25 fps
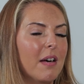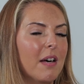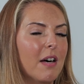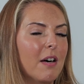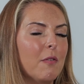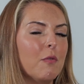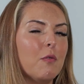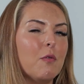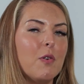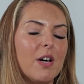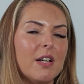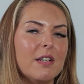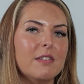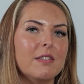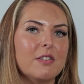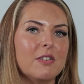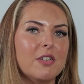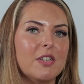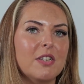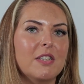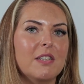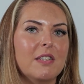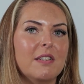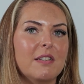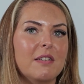At first,
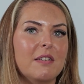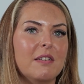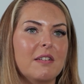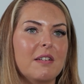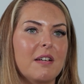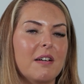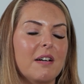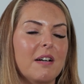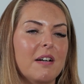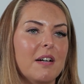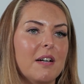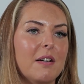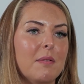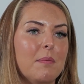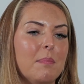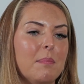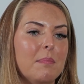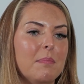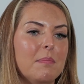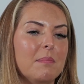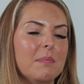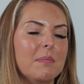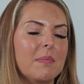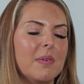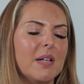I didn't
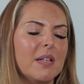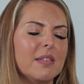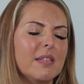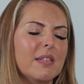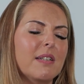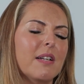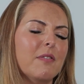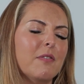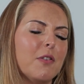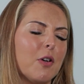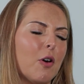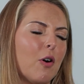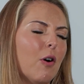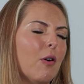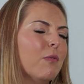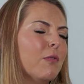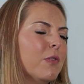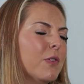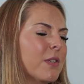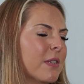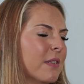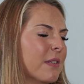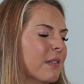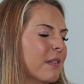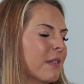have the
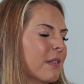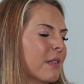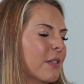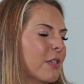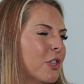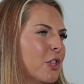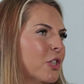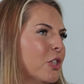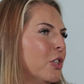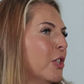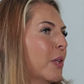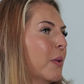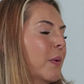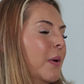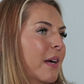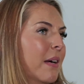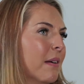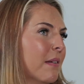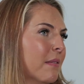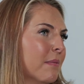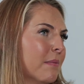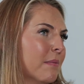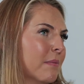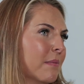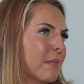confidence to do it
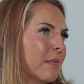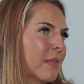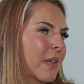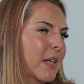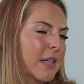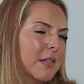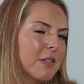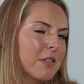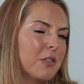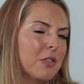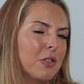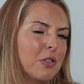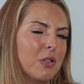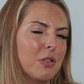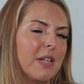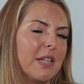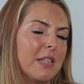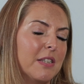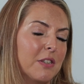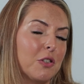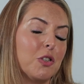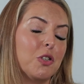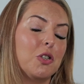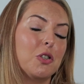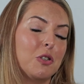as
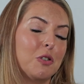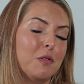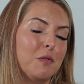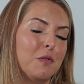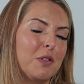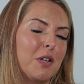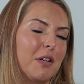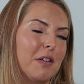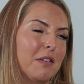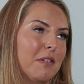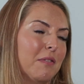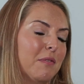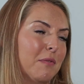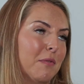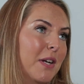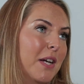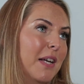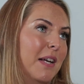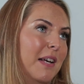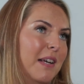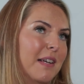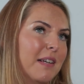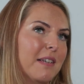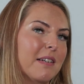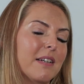I should have done,
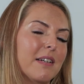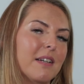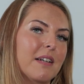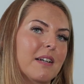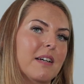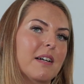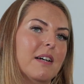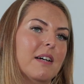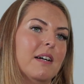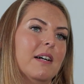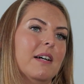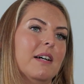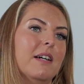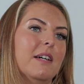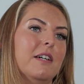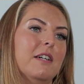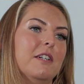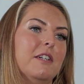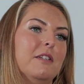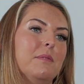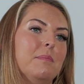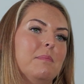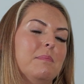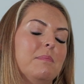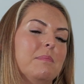really.
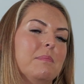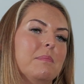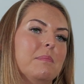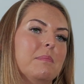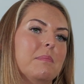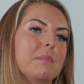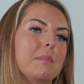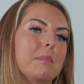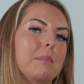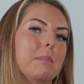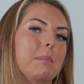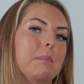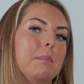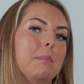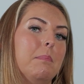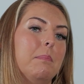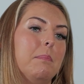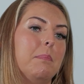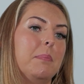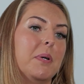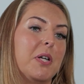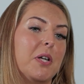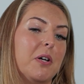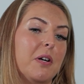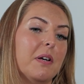
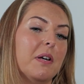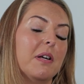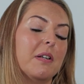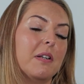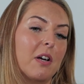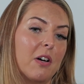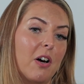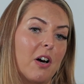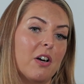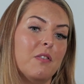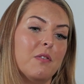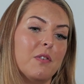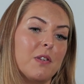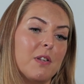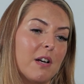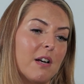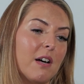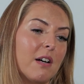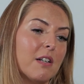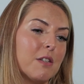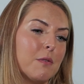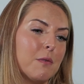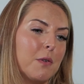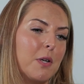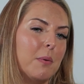But over the
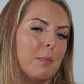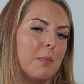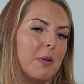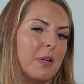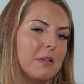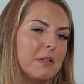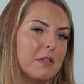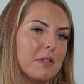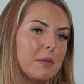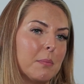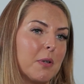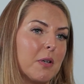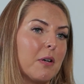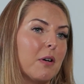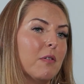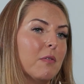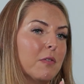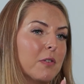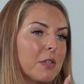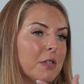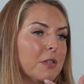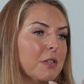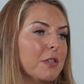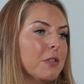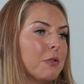last few months, my
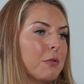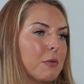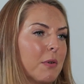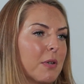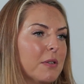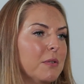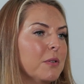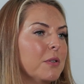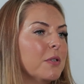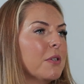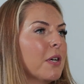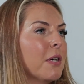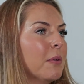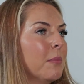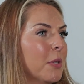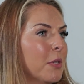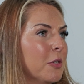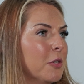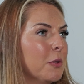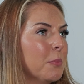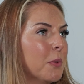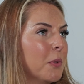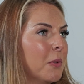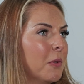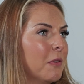confidence has grown so
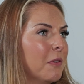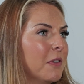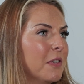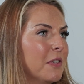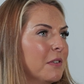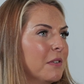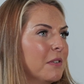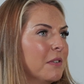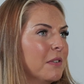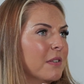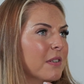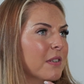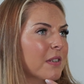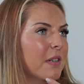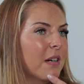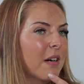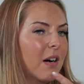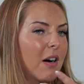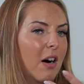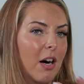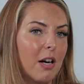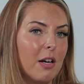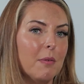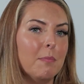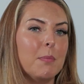much more, and
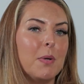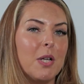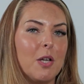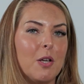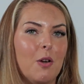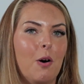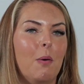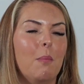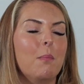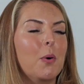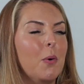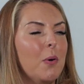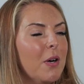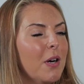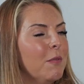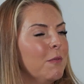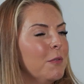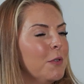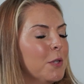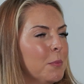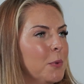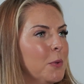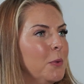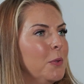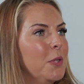I'm a lot more
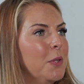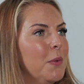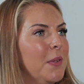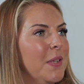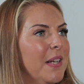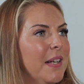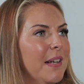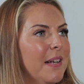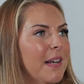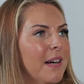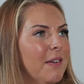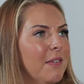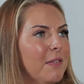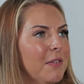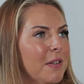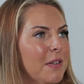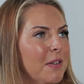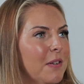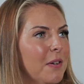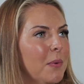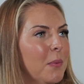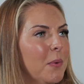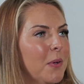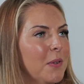comfortable doing it now than I